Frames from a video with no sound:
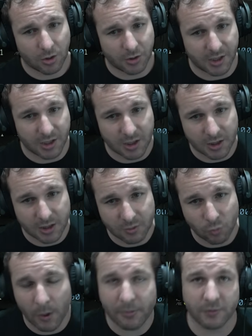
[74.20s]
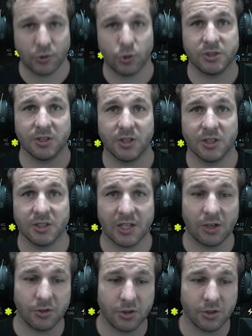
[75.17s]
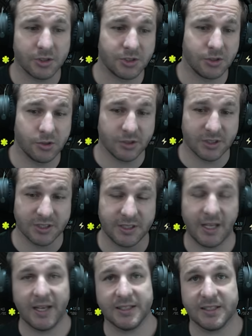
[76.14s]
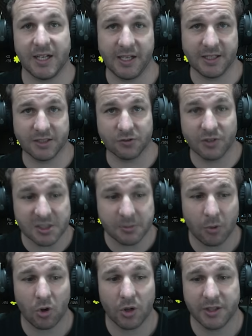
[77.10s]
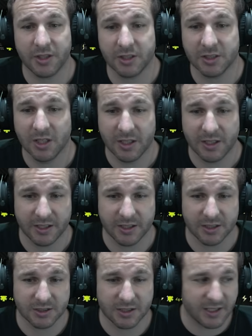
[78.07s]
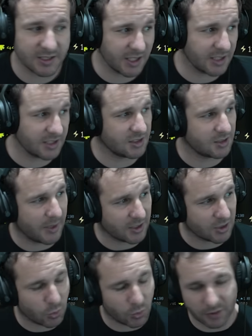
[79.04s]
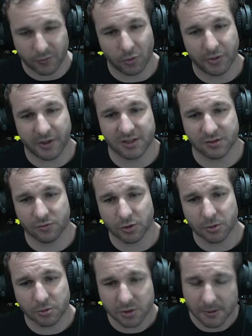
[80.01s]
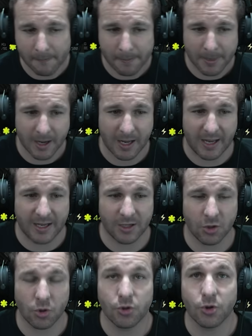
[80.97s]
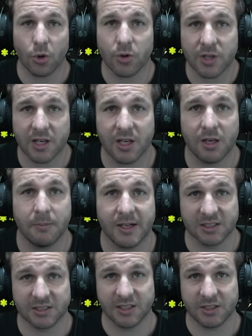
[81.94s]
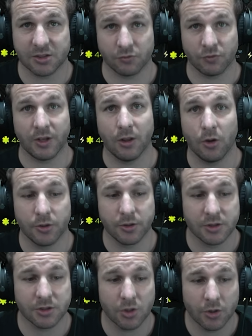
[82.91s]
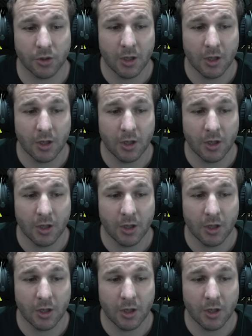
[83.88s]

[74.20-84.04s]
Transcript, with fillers: the weapon of choice I'm going to tell you guys to use is the SKS. The reason behind this is the SKS is about 24,000 rubles. And you don't need any magazines to reload it. So